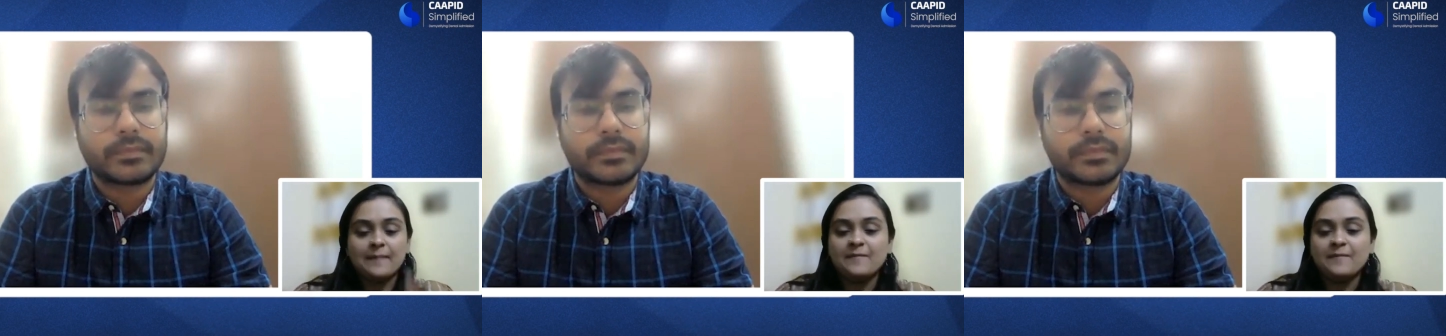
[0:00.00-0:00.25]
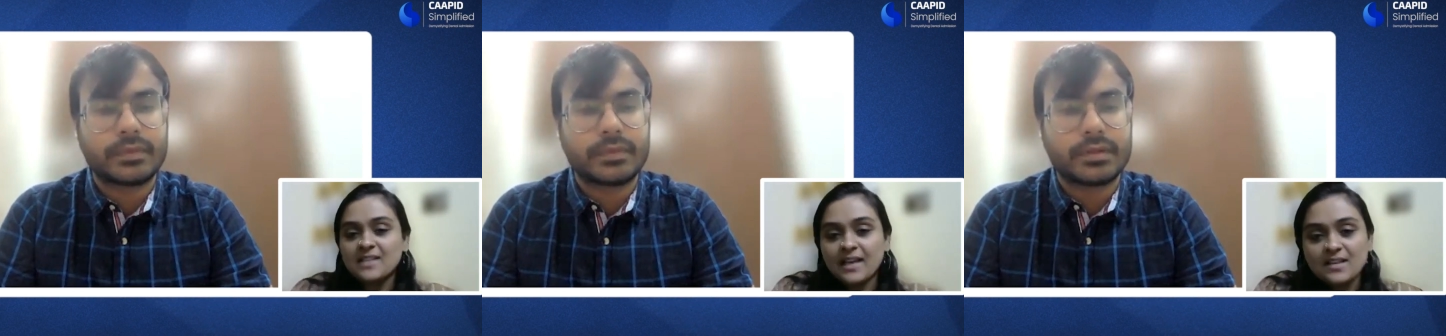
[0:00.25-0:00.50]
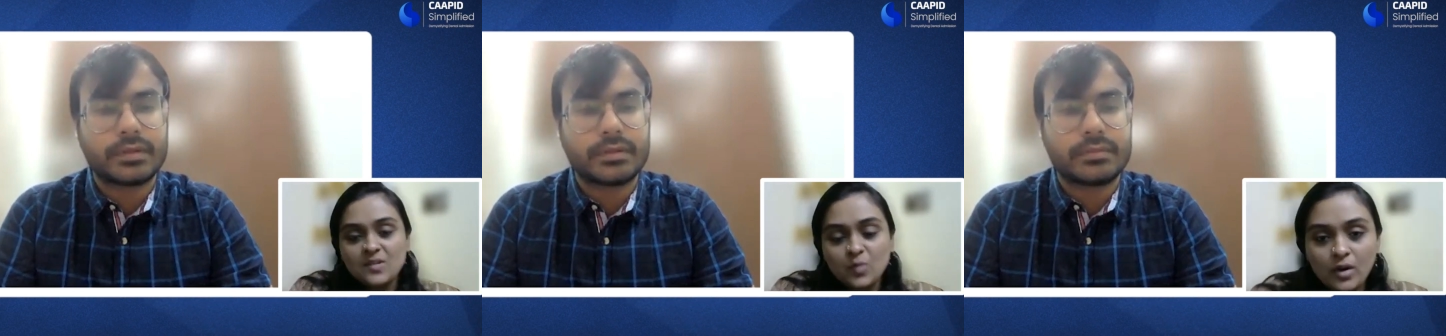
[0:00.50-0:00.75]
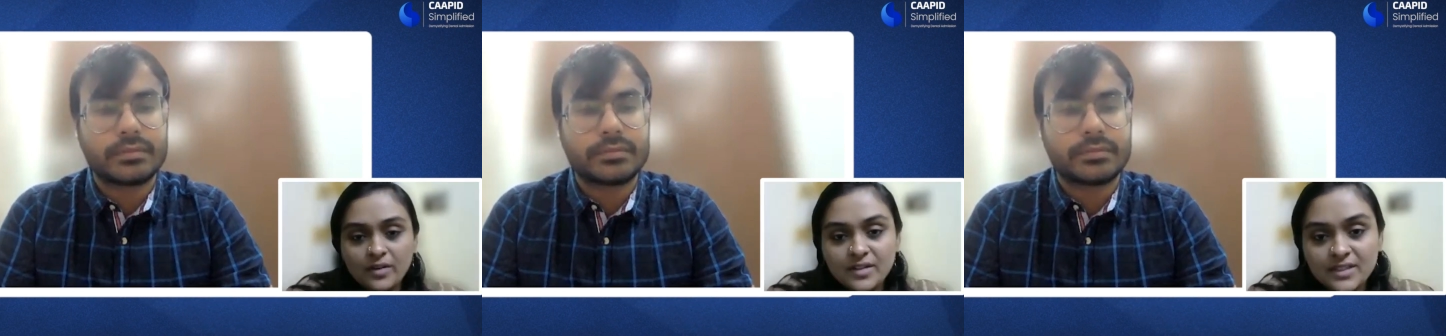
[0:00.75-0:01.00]
Speaker 1: emphasize
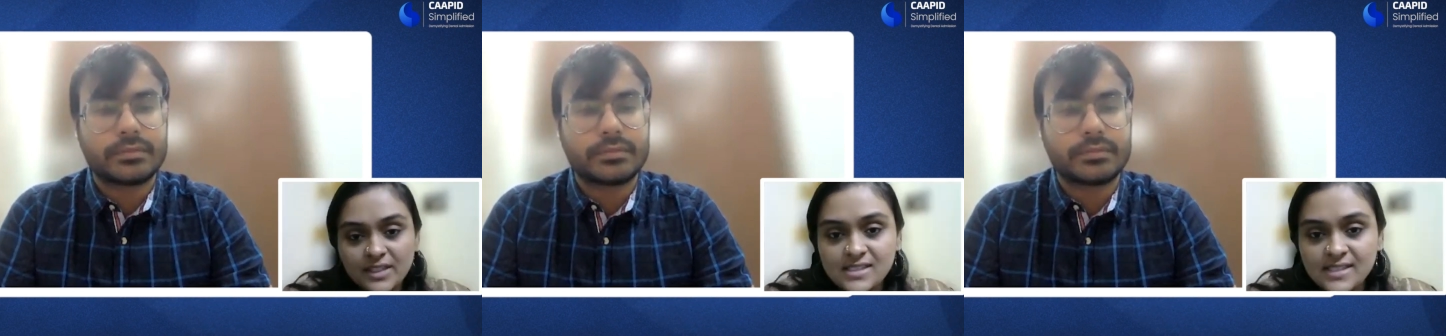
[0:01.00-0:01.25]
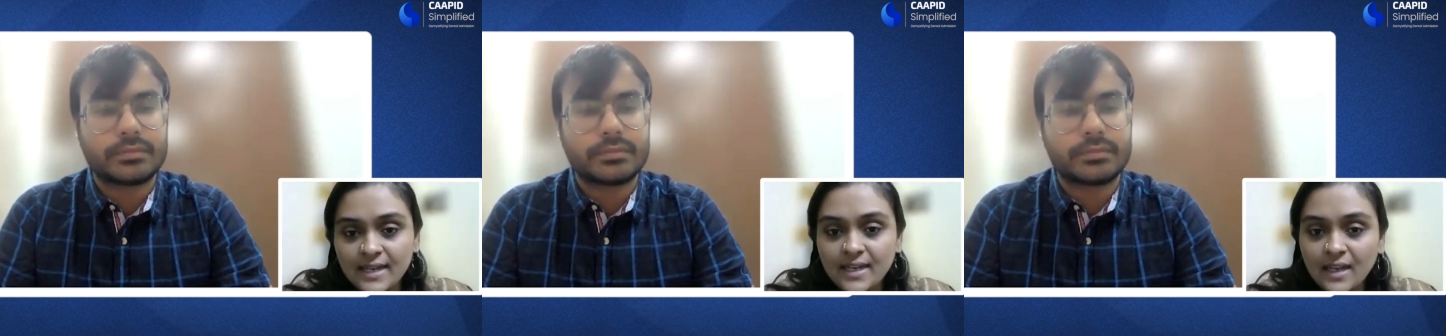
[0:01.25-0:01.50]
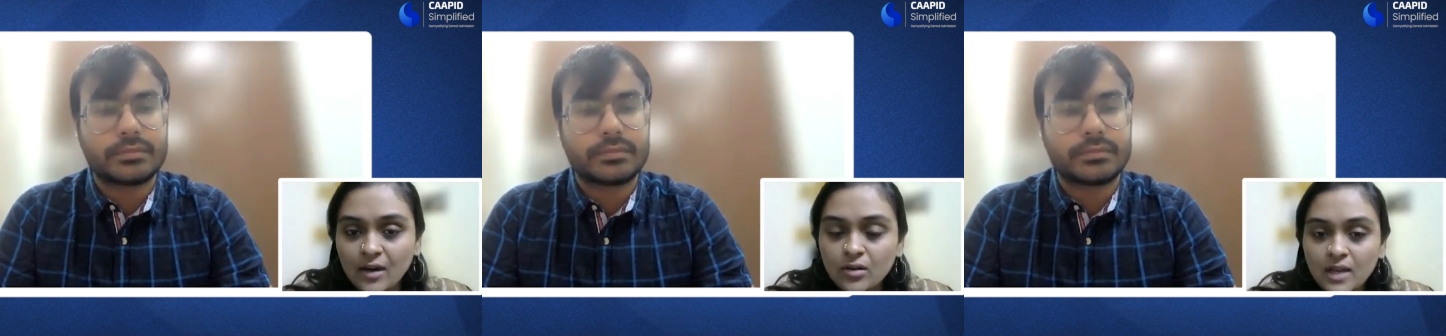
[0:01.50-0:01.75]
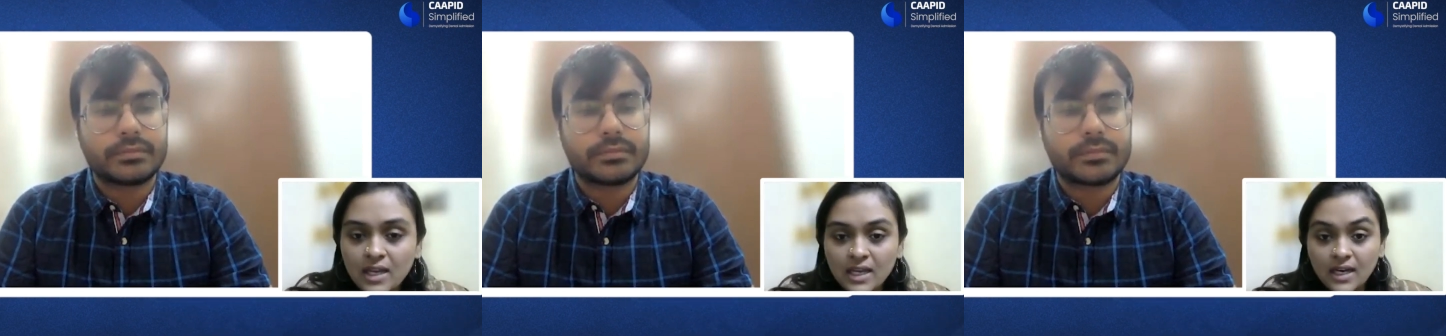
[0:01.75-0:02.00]
on what Ritesh said
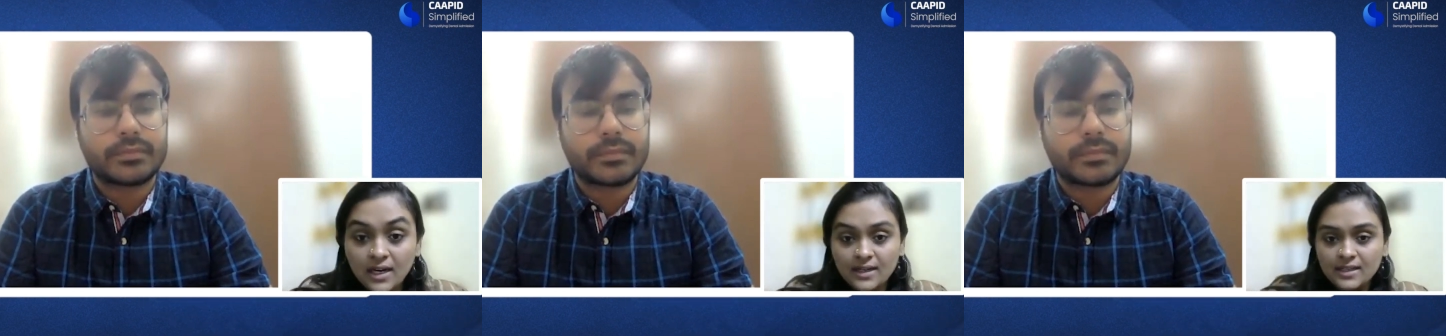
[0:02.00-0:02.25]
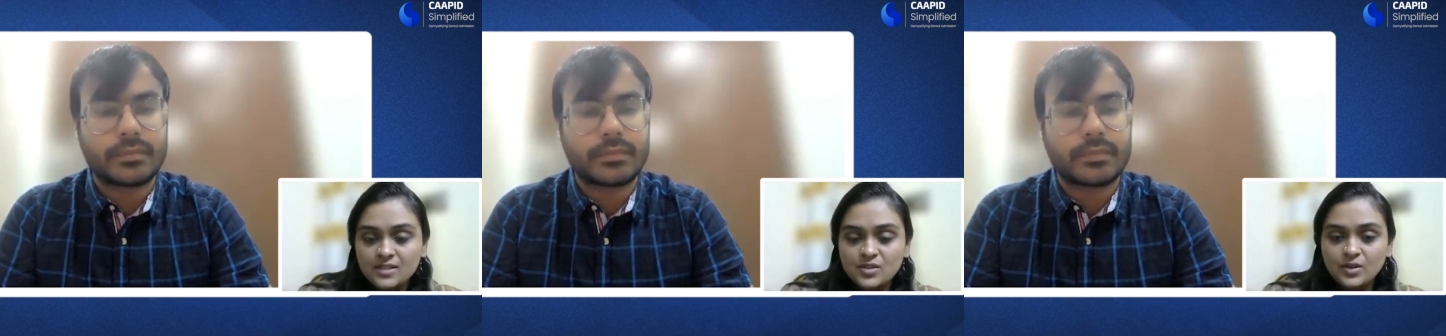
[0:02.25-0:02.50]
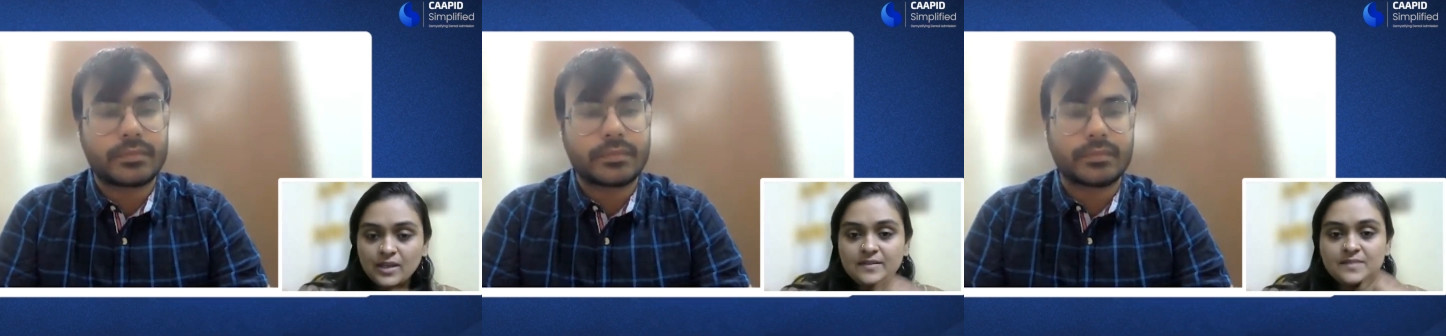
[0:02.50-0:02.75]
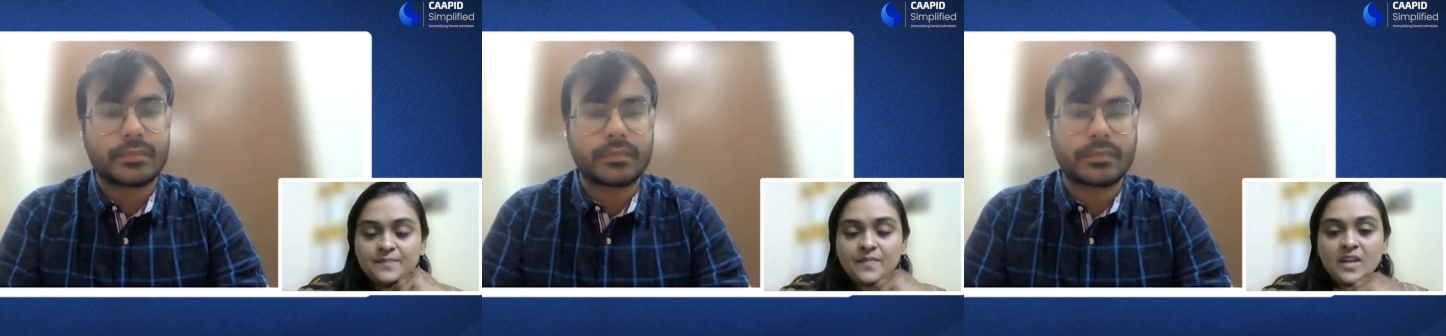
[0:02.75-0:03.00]
now earlier, so he was